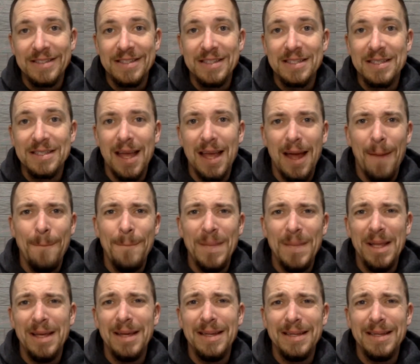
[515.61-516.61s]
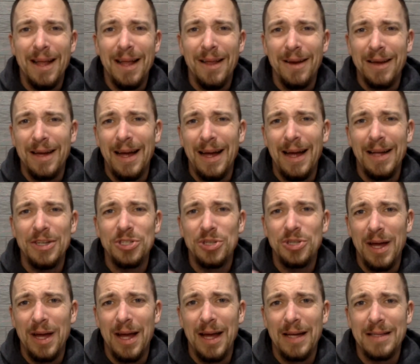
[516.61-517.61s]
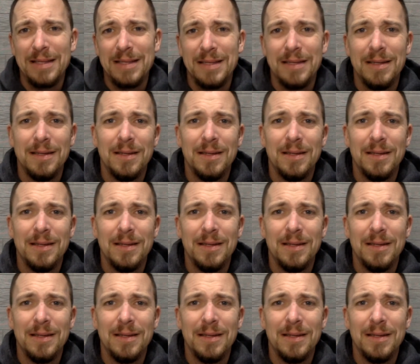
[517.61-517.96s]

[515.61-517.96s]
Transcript: This is like a million-dollar contract.